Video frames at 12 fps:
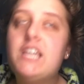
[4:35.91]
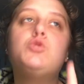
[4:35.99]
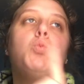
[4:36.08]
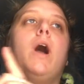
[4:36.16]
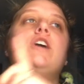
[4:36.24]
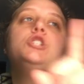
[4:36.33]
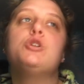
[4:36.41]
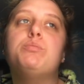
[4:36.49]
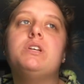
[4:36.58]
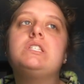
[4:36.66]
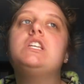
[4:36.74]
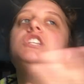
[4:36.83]
is, why is your
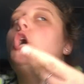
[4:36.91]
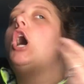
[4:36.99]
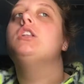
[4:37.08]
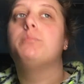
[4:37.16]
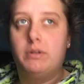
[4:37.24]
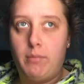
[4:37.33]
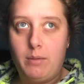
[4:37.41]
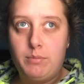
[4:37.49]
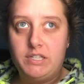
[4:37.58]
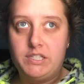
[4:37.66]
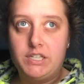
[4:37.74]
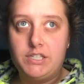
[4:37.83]
business all up in my
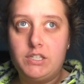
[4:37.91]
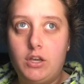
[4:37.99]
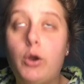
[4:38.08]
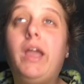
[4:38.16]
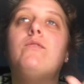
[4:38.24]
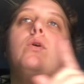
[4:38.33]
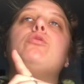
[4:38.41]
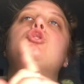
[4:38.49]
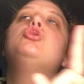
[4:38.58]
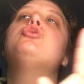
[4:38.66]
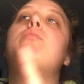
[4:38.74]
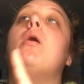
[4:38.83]
business? Okay, we were
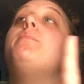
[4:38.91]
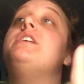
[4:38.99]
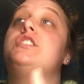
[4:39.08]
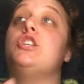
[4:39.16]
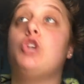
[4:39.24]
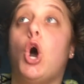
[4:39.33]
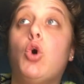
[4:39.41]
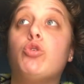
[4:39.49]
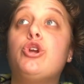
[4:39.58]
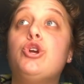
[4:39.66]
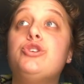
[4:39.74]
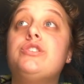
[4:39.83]
2 small business
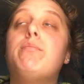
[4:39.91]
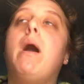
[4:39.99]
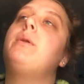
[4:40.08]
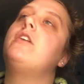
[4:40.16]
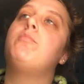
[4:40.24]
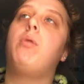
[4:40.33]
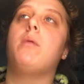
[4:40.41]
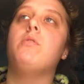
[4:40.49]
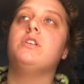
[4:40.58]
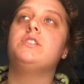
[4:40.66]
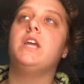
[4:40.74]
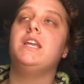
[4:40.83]
owners. Mine would have prime
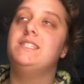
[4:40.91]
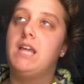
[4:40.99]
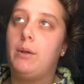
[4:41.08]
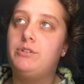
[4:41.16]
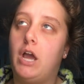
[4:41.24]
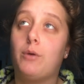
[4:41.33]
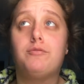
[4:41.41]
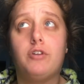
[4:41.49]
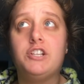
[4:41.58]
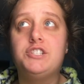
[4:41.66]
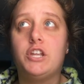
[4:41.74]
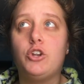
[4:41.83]
real estate, downtown,
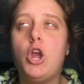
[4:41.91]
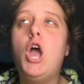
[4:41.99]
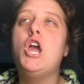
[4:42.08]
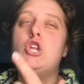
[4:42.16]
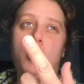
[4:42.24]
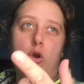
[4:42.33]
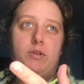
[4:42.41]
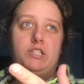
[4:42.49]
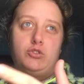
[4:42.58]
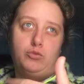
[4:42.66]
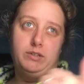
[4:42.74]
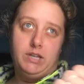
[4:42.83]
front and center. Your
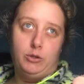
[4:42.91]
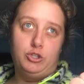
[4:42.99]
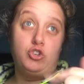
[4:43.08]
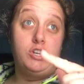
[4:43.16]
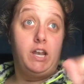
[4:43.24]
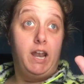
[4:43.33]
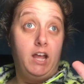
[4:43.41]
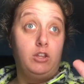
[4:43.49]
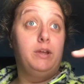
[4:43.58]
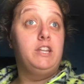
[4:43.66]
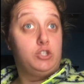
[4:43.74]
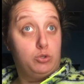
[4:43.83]
business would be down the street in an
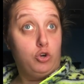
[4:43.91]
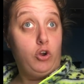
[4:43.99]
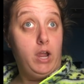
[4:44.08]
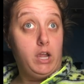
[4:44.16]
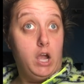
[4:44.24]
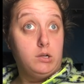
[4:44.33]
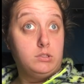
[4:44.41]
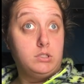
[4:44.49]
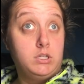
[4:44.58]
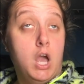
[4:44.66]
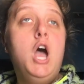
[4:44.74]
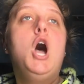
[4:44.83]
alleyway next to a crack
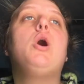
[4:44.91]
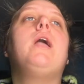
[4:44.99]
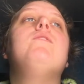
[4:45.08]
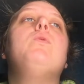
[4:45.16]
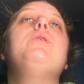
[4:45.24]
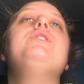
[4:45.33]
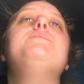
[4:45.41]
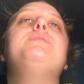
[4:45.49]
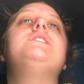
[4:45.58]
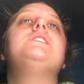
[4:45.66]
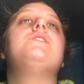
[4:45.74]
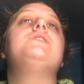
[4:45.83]
house. Okay, if we were in the
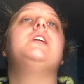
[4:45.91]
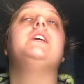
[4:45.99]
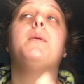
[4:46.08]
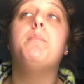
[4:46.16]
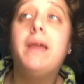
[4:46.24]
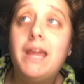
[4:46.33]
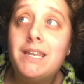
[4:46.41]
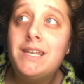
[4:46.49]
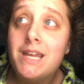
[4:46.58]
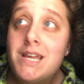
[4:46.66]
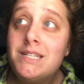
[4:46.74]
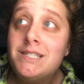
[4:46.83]
business of selling
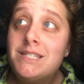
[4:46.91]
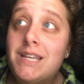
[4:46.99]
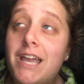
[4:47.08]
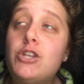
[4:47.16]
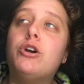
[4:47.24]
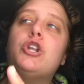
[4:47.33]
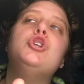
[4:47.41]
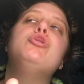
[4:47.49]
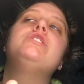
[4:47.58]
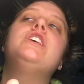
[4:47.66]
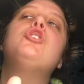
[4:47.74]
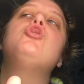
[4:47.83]
opinions and you had a
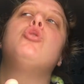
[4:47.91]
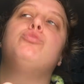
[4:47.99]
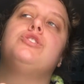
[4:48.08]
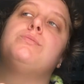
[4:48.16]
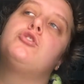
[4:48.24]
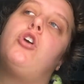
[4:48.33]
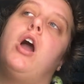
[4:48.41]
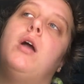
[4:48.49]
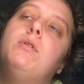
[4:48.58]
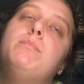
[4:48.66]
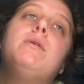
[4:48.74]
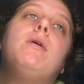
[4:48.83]
newsletter, no one would
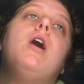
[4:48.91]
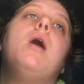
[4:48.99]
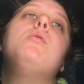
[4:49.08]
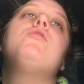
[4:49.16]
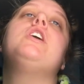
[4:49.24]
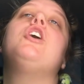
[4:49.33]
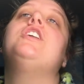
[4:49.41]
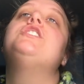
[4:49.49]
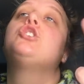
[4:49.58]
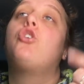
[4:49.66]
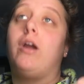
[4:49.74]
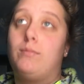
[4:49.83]
subscribe. Meanwhile, I'm over here on
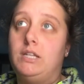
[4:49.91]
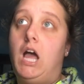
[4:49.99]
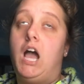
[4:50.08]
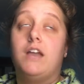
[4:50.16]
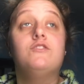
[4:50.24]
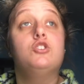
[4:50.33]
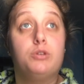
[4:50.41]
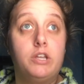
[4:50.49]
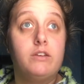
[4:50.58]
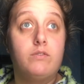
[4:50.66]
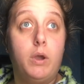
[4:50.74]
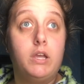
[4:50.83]
Instagram Live doing
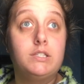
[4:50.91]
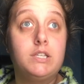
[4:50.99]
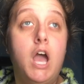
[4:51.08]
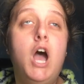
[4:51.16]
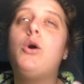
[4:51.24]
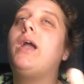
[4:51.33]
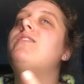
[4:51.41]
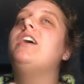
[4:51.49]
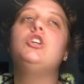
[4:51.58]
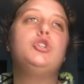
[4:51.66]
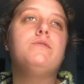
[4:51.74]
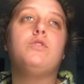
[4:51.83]
giveaways. Okay, if I
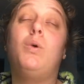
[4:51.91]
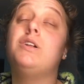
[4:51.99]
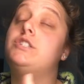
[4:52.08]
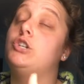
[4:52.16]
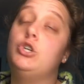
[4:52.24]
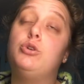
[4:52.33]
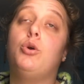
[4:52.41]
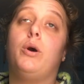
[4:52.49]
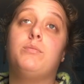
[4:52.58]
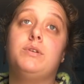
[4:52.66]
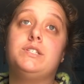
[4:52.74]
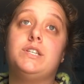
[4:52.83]
had a 2-for-1 sale, you'd go
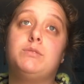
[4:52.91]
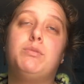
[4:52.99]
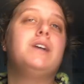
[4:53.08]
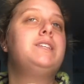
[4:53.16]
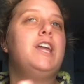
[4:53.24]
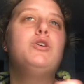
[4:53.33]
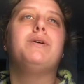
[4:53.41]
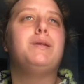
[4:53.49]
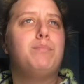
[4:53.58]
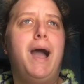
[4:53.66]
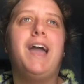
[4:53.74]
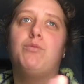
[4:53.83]
out of business because ain't
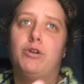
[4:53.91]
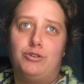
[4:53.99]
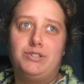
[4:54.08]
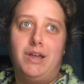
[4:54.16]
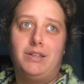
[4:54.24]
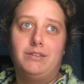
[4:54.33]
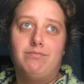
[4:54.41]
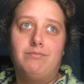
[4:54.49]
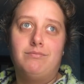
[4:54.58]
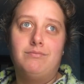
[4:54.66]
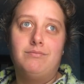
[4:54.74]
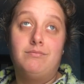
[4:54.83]
nobody buying what you're selling.
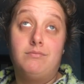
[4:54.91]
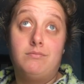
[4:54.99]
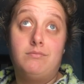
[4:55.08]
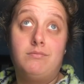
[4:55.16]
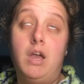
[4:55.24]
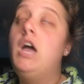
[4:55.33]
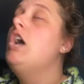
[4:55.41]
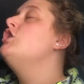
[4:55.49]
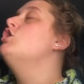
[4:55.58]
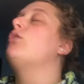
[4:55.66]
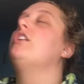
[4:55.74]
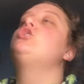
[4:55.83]

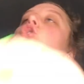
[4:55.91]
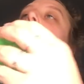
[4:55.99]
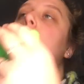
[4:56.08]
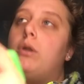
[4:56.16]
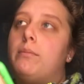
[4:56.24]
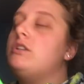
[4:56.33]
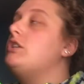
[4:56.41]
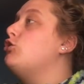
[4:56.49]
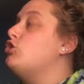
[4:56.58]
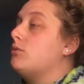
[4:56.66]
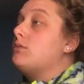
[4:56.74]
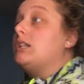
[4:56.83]
No, that's totally what I'm going to tell
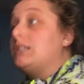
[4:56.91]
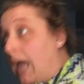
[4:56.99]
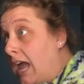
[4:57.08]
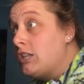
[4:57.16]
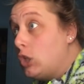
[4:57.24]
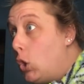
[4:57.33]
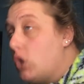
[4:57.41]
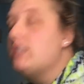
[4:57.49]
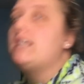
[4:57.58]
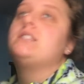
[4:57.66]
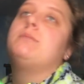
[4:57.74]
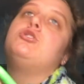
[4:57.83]
Jim the landlord
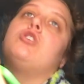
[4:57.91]
the next time he